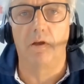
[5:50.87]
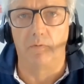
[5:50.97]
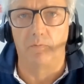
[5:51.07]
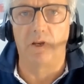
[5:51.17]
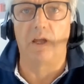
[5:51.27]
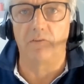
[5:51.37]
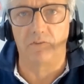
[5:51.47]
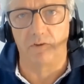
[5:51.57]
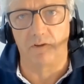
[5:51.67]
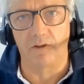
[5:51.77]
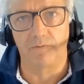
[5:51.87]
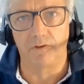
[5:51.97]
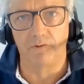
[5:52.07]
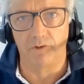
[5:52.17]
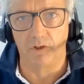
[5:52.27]
and get to that
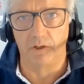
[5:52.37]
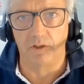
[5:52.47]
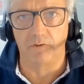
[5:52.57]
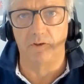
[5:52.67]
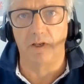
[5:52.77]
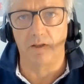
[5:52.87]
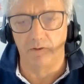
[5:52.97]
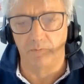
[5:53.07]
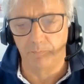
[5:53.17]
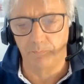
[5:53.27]
finishing line together.